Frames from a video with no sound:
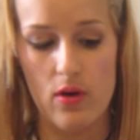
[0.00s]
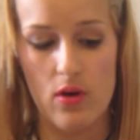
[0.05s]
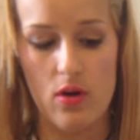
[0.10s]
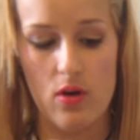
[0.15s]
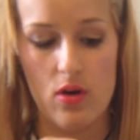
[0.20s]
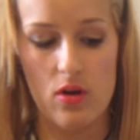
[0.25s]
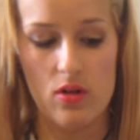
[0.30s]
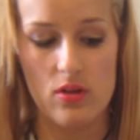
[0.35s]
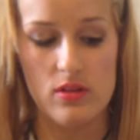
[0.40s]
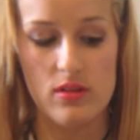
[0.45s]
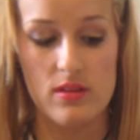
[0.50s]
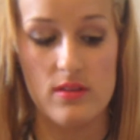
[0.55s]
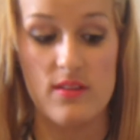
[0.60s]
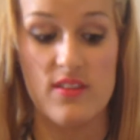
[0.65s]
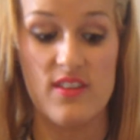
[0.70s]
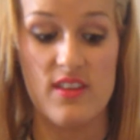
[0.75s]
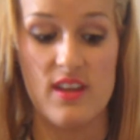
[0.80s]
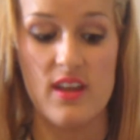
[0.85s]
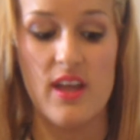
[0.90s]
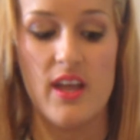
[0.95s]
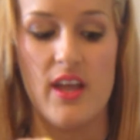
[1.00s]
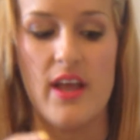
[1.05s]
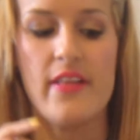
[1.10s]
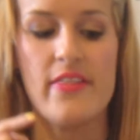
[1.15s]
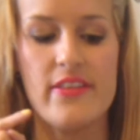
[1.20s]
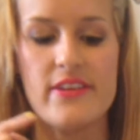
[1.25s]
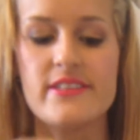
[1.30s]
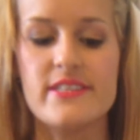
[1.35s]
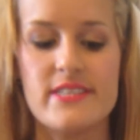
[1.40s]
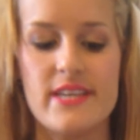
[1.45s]
on
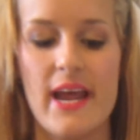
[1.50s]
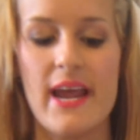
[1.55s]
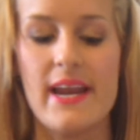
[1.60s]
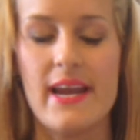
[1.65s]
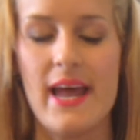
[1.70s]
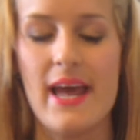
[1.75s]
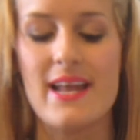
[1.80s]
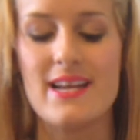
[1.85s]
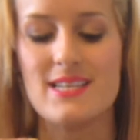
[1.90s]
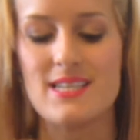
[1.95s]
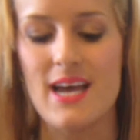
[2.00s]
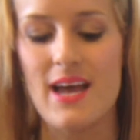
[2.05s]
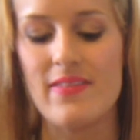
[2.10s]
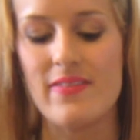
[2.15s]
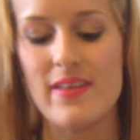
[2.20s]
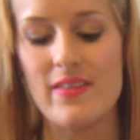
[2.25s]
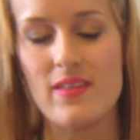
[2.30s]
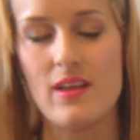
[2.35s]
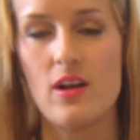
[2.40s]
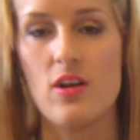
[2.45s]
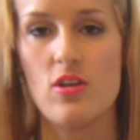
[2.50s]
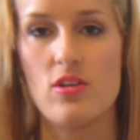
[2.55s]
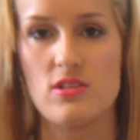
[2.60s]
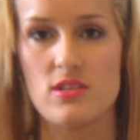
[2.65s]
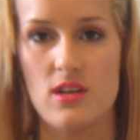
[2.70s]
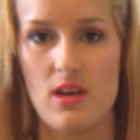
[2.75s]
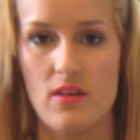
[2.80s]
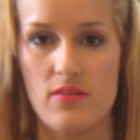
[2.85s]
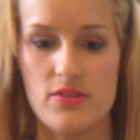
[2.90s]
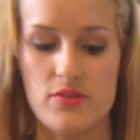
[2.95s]
the stain end and then the
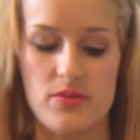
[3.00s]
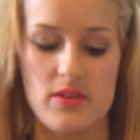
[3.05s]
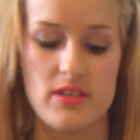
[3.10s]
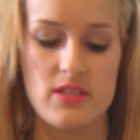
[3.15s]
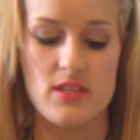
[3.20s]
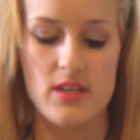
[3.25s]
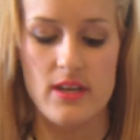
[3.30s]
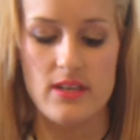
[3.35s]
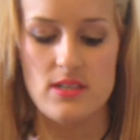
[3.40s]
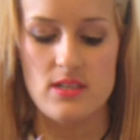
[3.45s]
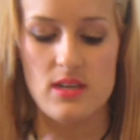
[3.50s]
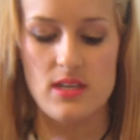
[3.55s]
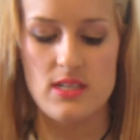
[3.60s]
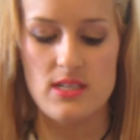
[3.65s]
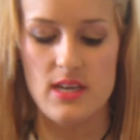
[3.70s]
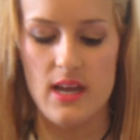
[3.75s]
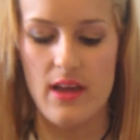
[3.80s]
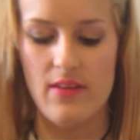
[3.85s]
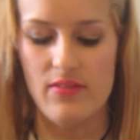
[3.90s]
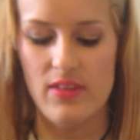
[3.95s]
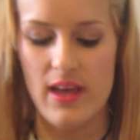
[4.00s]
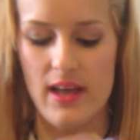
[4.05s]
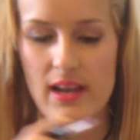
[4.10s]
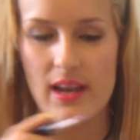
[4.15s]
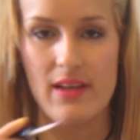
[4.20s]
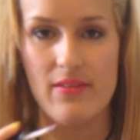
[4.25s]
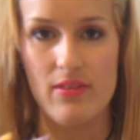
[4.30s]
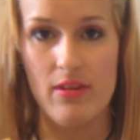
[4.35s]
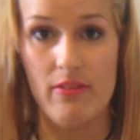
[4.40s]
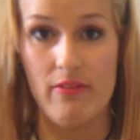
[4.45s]
gloss afterwards. So it's nice to have that
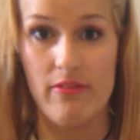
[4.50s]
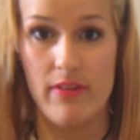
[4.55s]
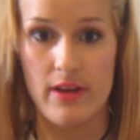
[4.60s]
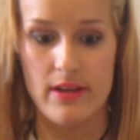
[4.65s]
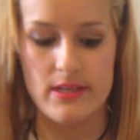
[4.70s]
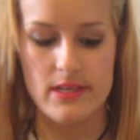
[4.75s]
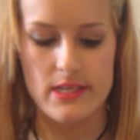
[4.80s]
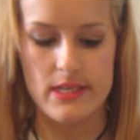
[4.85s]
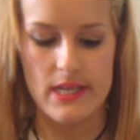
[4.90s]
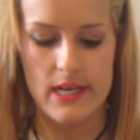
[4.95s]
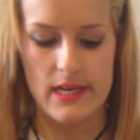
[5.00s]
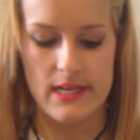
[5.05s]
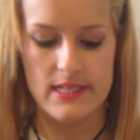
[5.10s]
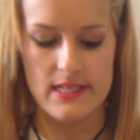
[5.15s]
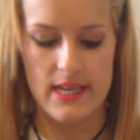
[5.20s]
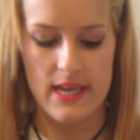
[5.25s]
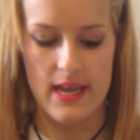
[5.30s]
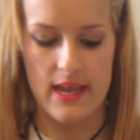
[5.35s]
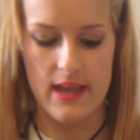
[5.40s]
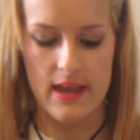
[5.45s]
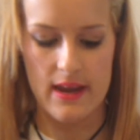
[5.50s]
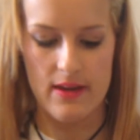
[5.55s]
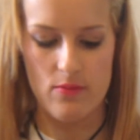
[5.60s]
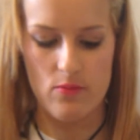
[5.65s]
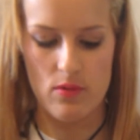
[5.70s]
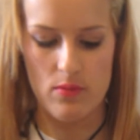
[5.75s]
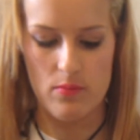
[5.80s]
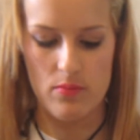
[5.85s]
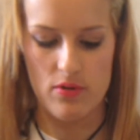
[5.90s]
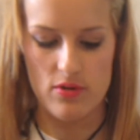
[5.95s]
level of versatility in
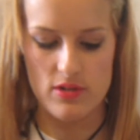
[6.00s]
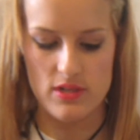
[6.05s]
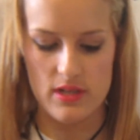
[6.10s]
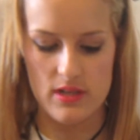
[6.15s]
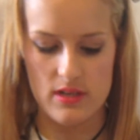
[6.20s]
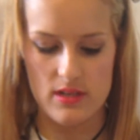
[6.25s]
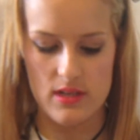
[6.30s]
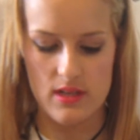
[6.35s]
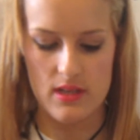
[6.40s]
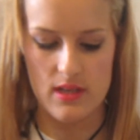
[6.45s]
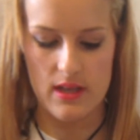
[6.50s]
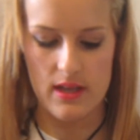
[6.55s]
one product, I